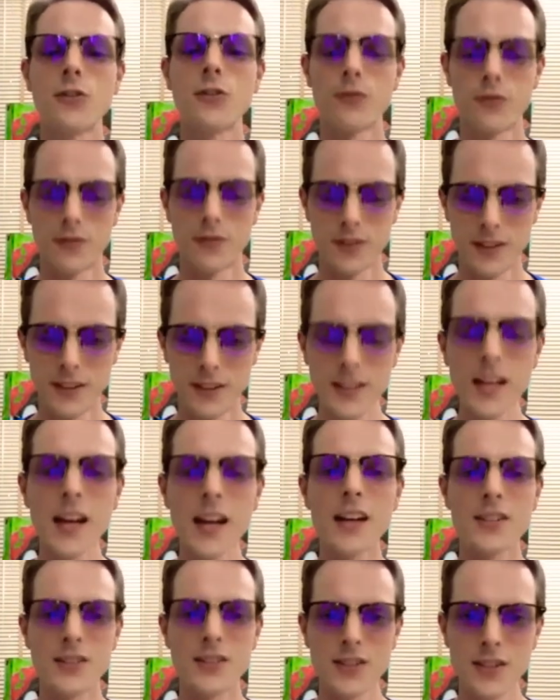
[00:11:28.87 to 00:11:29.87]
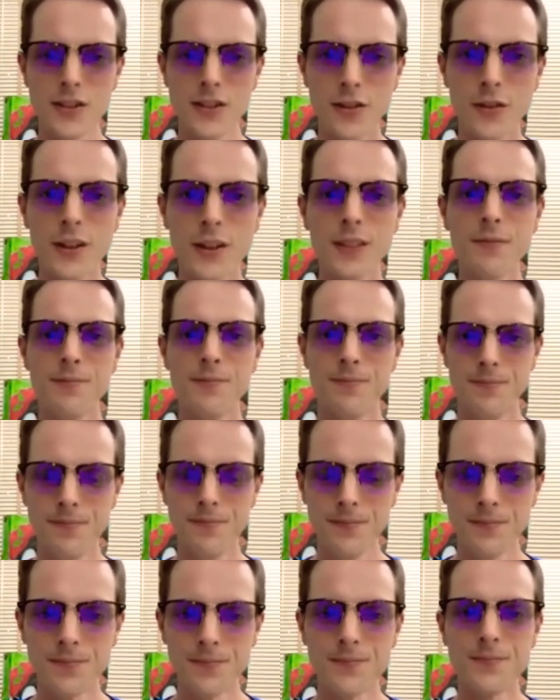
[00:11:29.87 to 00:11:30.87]
Yeah, scenery. Mm-hmm.
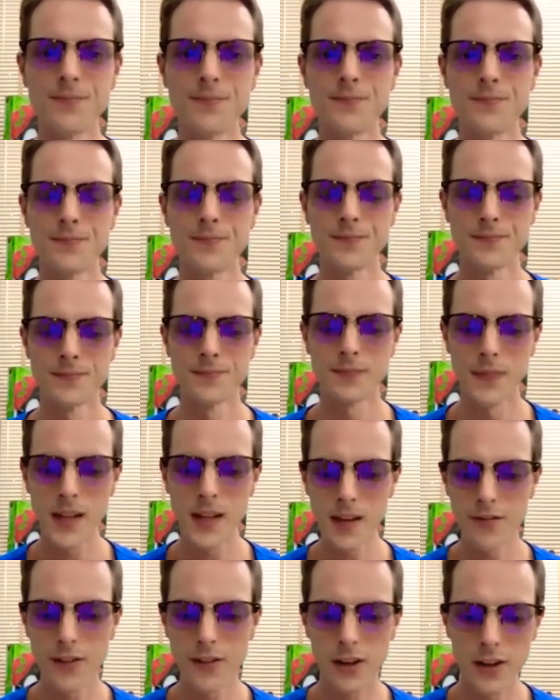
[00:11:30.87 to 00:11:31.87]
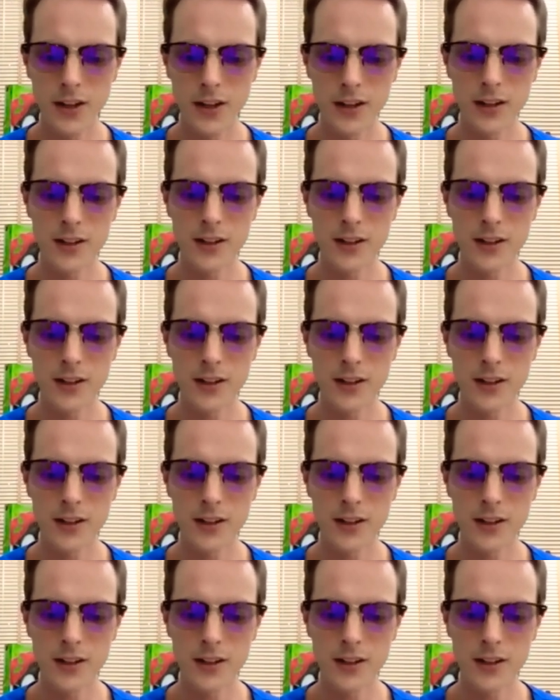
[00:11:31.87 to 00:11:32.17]
Yeah, very good.